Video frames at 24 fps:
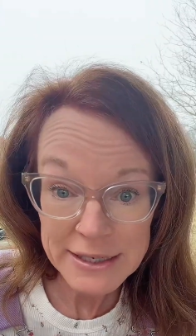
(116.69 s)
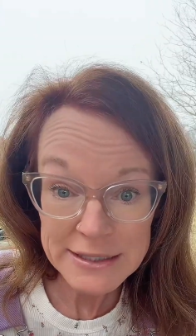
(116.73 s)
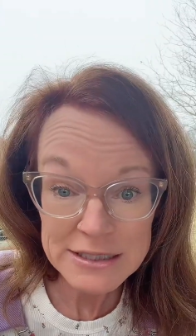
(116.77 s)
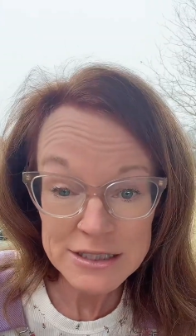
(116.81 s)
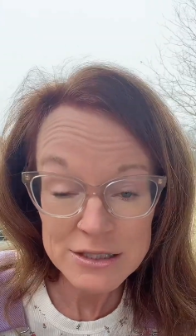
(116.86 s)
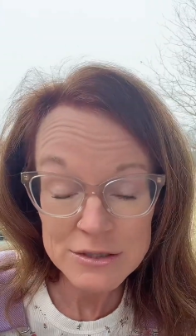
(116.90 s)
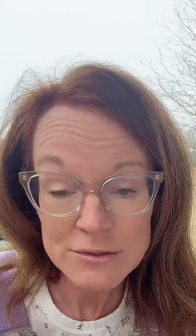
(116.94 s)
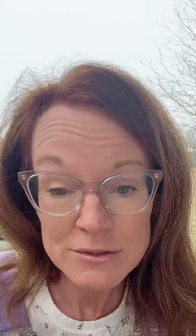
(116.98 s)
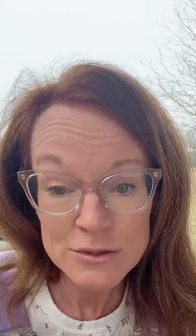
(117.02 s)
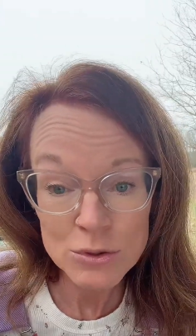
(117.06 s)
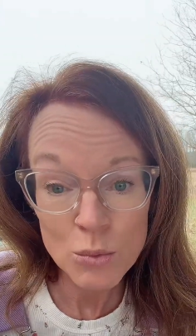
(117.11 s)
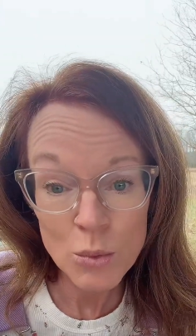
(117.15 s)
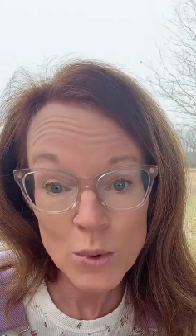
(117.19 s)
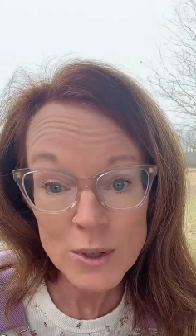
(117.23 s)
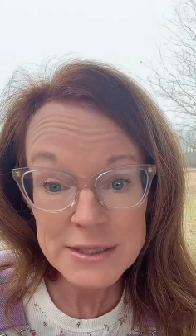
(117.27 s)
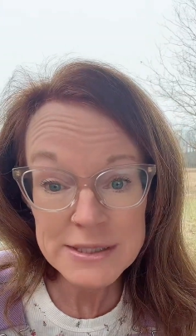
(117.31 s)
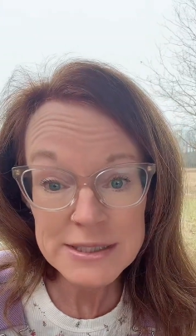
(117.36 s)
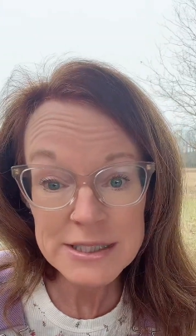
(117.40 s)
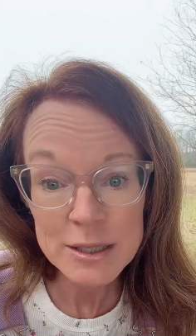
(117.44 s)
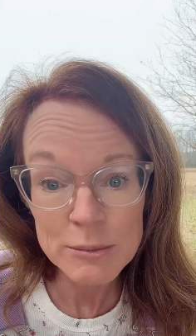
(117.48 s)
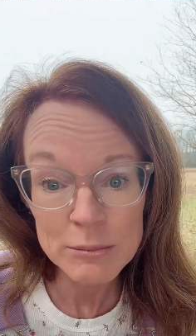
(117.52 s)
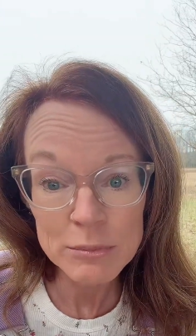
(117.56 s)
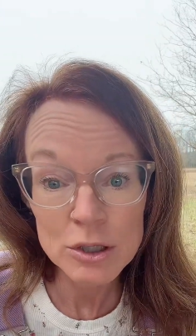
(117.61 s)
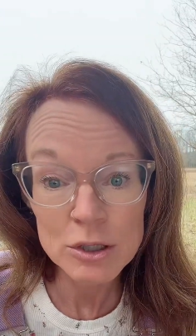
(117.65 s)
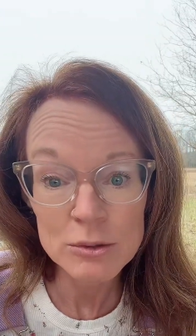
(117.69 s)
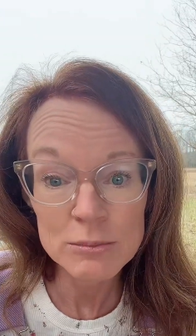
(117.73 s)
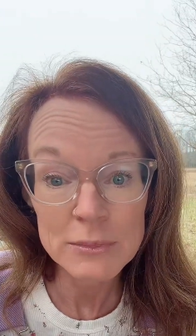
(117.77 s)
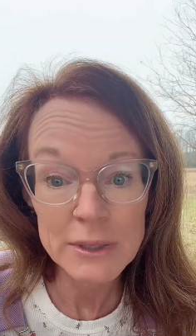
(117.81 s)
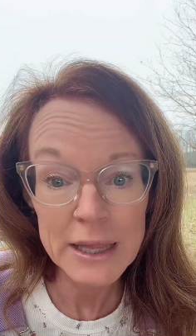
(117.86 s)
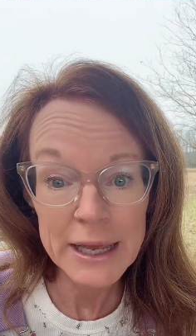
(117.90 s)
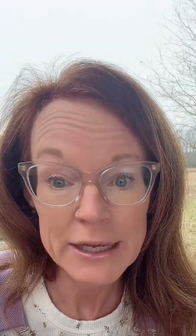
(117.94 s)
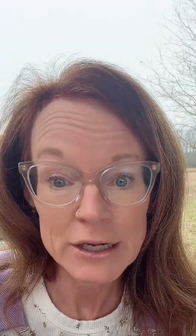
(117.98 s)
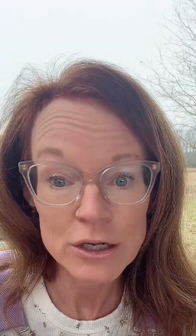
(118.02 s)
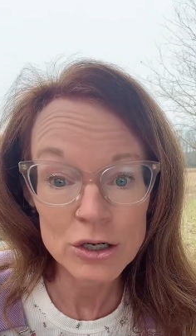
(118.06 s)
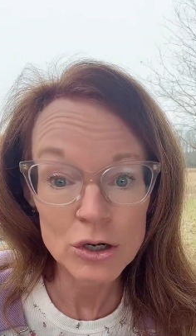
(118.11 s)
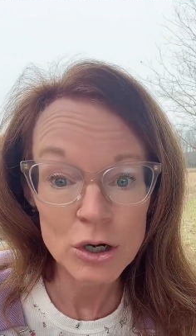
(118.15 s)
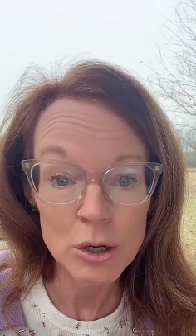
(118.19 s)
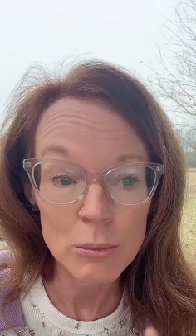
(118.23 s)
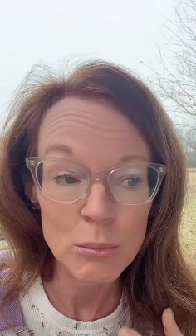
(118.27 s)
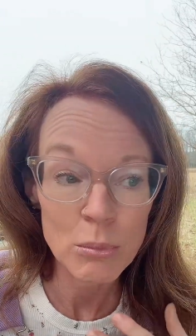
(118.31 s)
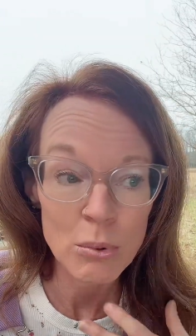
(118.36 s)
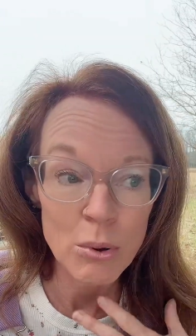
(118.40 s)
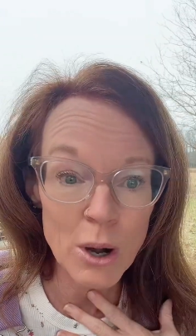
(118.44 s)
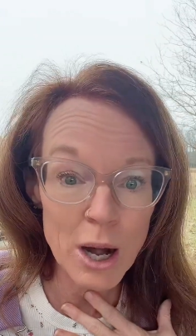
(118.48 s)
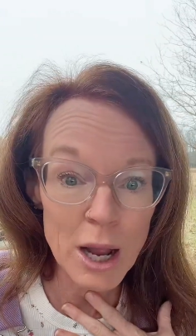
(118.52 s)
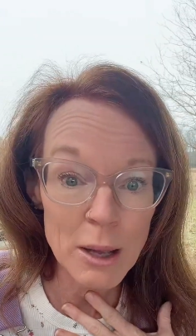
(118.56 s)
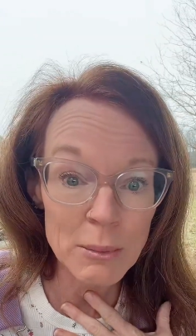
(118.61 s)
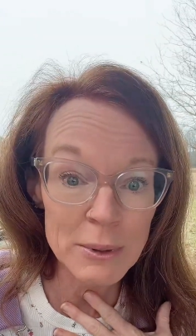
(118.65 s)
so the ones that bloom later are
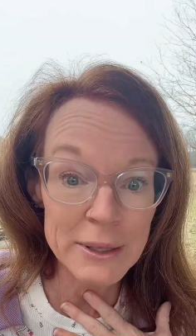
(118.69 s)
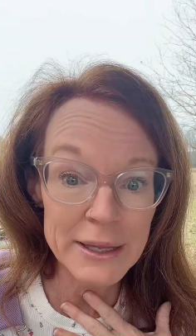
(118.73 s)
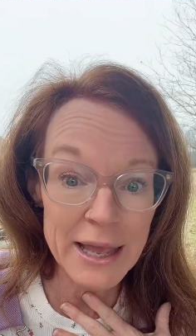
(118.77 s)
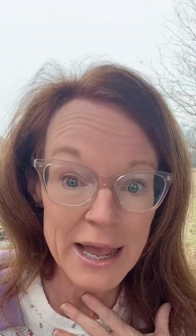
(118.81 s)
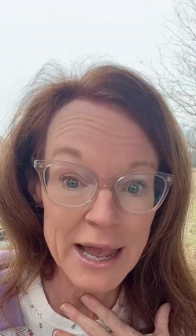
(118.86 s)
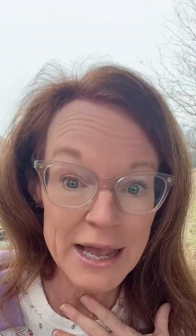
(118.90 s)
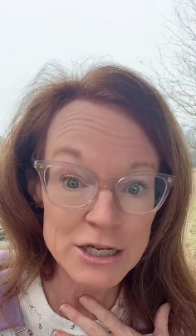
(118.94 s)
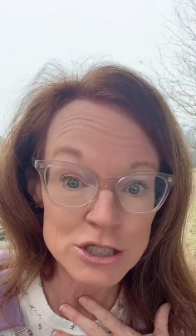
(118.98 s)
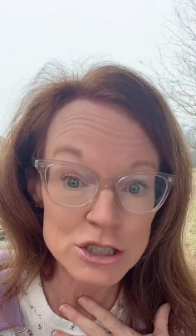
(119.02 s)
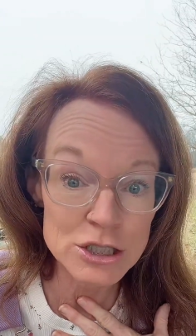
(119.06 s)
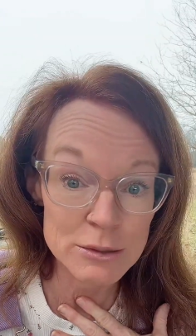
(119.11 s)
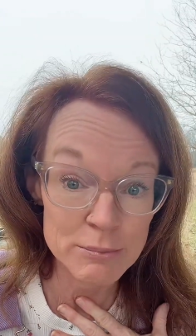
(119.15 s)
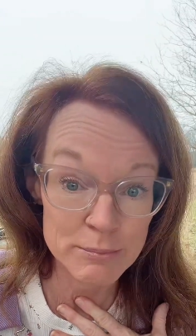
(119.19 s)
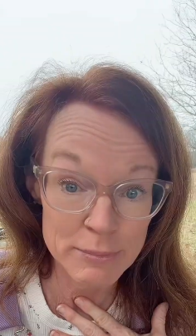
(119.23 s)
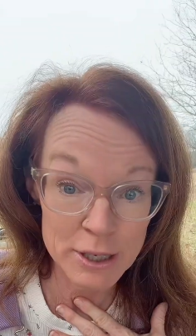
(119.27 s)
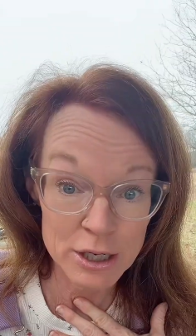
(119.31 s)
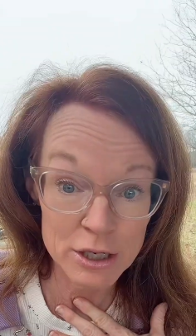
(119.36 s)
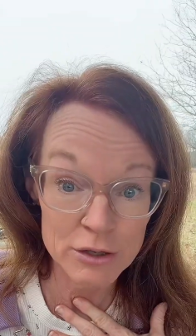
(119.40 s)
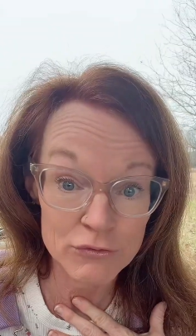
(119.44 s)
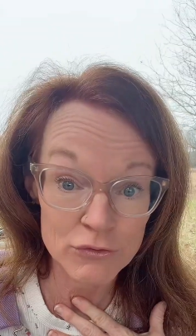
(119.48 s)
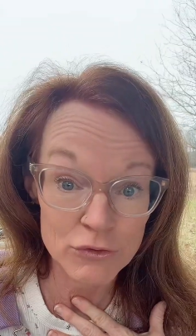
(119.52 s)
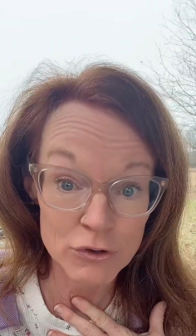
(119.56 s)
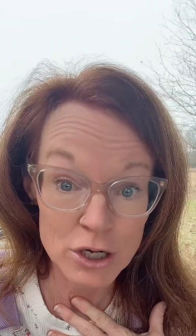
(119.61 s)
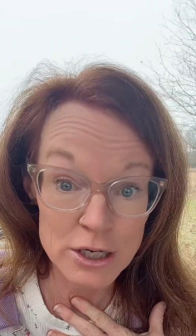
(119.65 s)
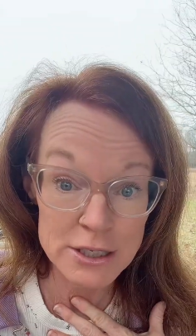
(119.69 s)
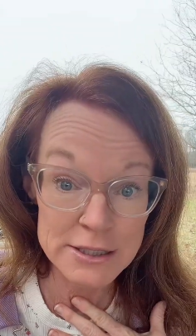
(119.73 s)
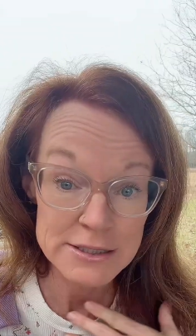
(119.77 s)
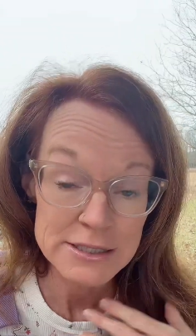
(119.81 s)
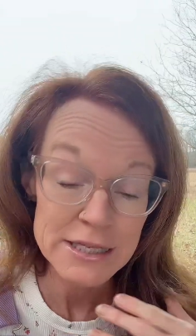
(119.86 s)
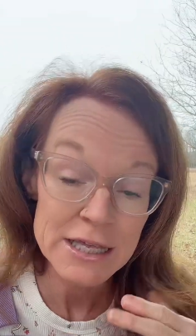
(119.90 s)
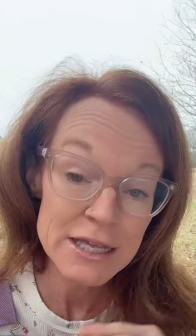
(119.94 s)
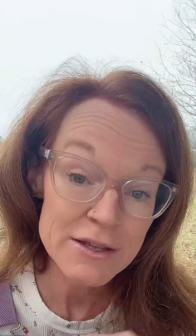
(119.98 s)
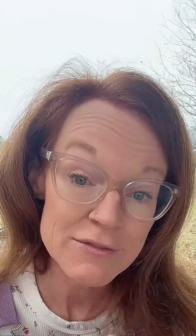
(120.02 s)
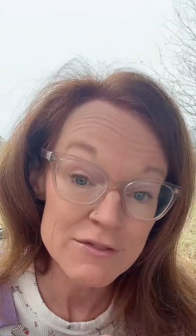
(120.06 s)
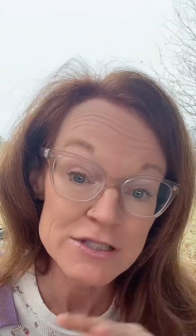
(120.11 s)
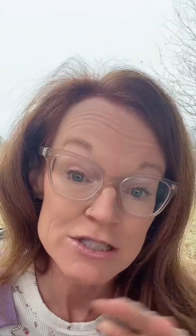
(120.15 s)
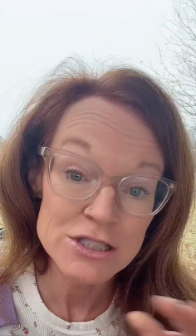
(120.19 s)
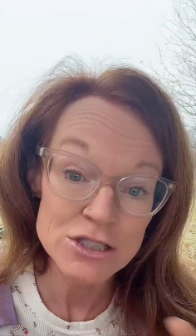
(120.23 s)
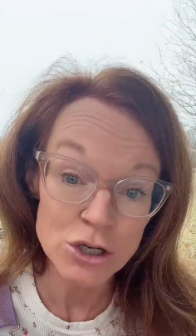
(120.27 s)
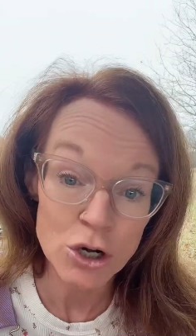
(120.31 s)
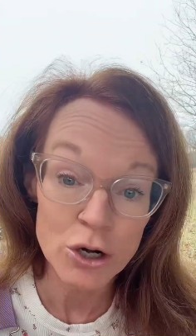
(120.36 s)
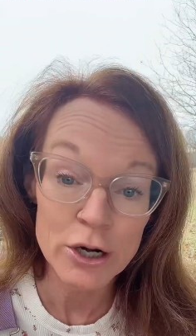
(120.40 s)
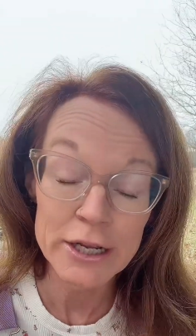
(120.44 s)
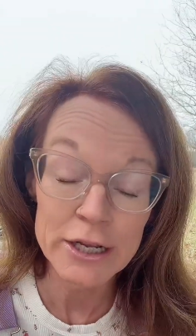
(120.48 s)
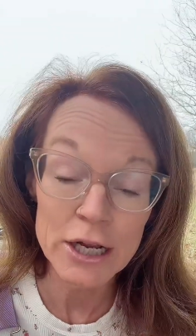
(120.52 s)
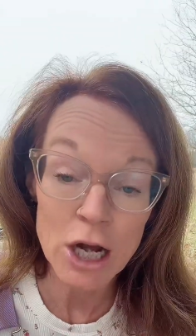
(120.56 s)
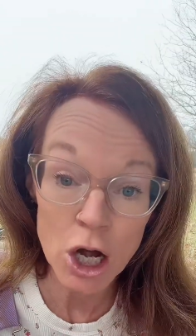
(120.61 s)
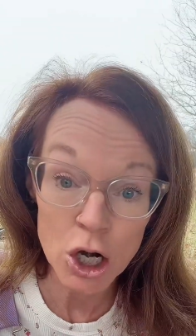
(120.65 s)
probably actually better for us even
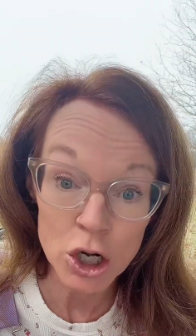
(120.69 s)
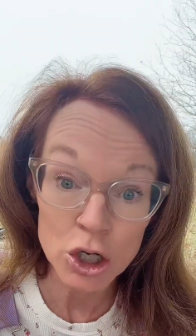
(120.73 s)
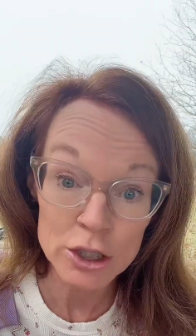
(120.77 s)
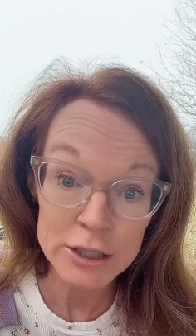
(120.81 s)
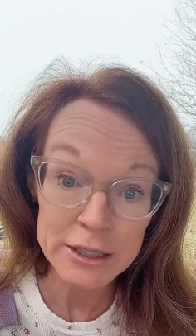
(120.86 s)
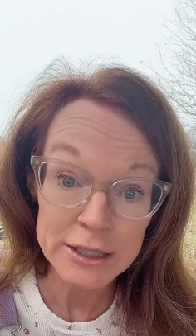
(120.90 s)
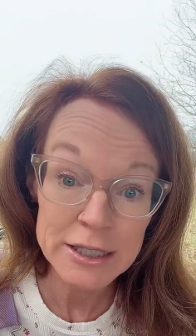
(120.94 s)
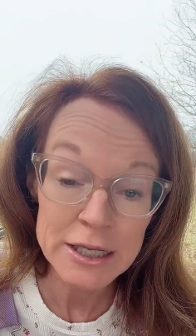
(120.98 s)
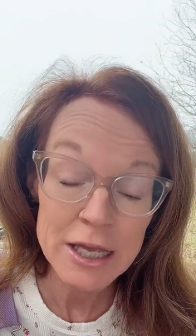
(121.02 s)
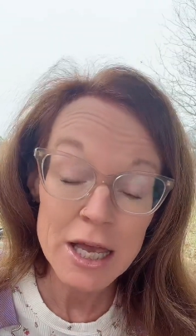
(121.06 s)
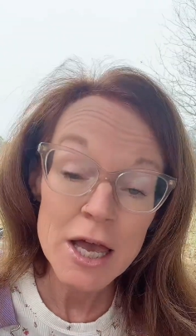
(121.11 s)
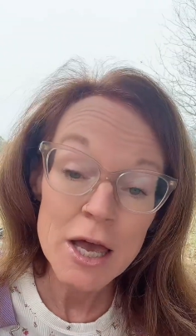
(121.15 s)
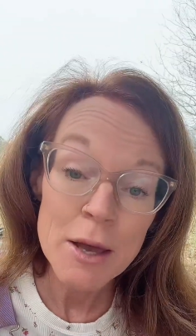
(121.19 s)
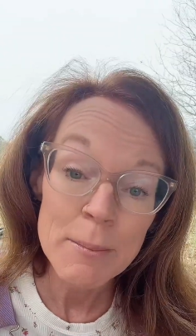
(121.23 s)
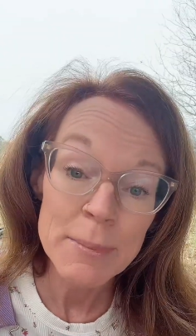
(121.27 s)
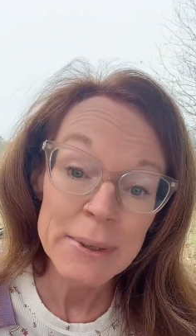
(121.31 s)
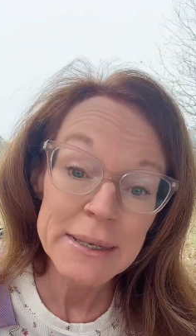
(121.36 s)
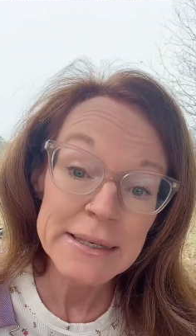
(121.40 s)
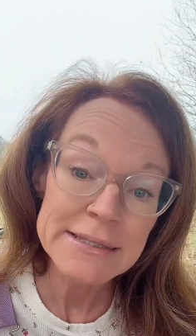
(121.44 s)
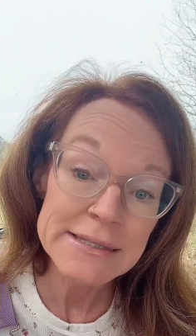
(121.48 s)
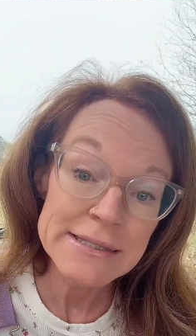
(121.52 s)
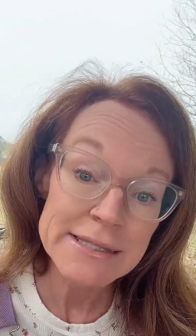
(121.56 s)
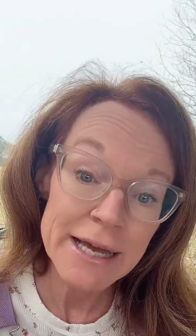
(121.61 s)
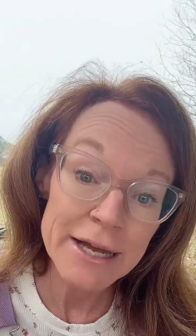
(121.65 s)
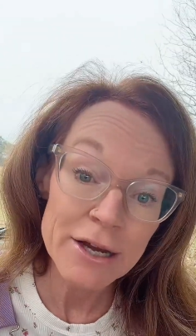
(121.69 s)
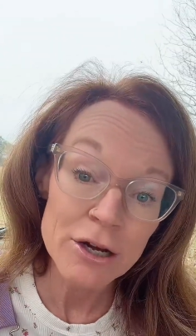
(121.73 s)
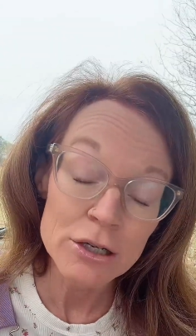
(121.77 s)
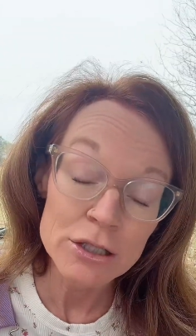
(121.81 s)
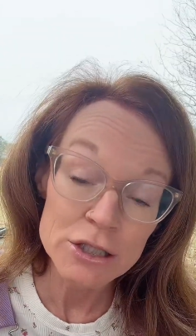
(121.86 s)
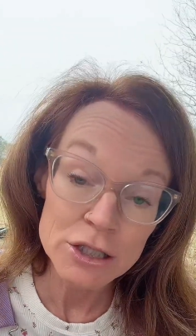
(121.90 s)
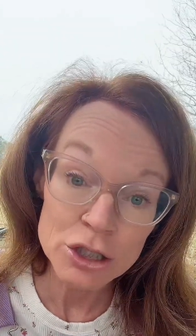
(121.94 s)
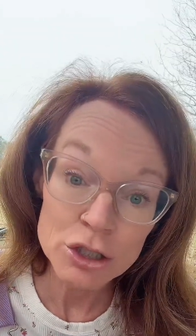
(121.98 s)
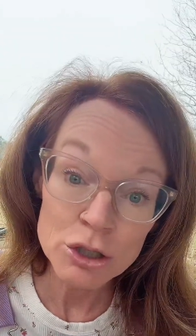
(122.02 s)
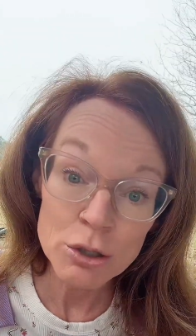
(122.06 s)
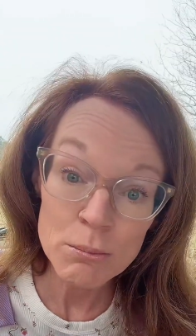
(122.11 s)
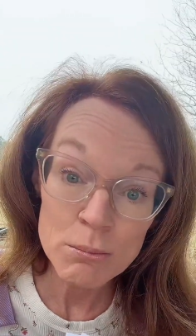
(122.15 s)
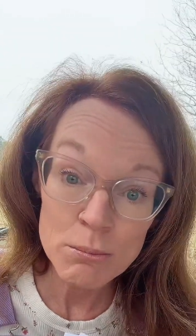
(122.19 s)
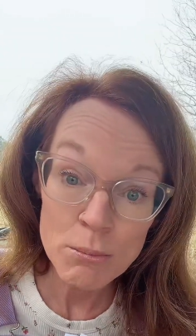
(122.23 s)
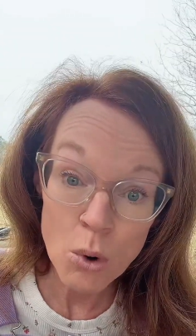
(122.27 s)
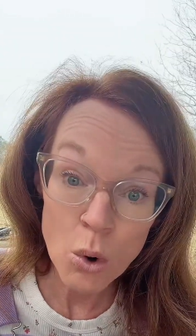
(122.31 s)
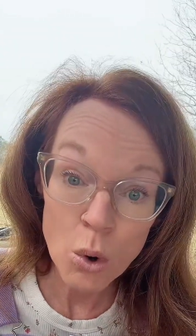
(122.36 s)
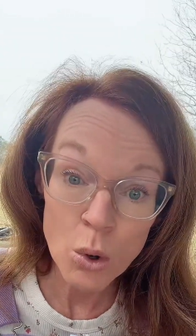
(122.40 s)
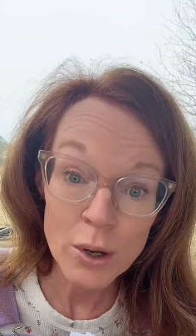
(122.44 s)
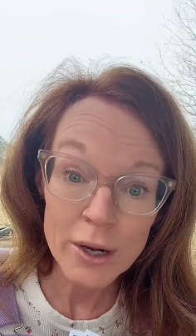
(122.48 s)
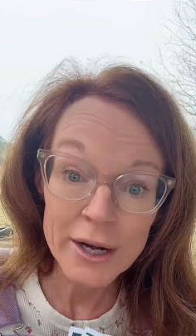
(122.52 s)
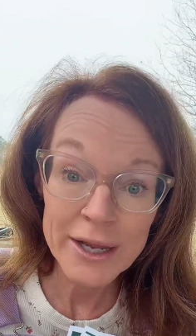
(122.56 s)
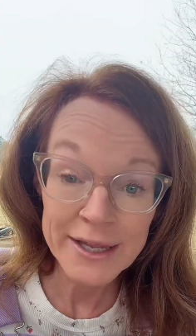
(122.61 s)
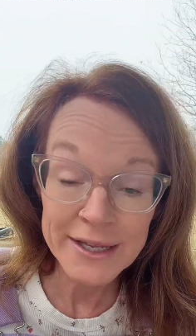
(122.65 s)
starting early because they are a little
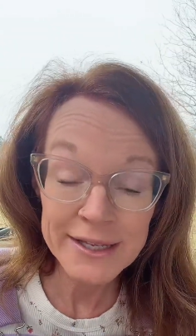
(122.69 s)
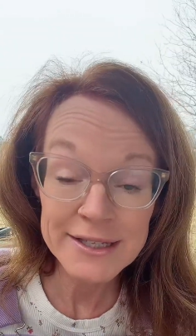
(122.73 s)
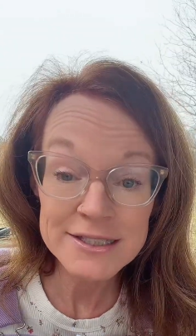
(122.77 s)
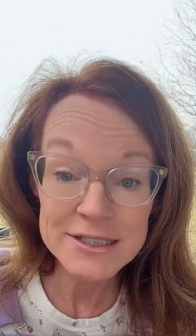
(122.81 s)
more heat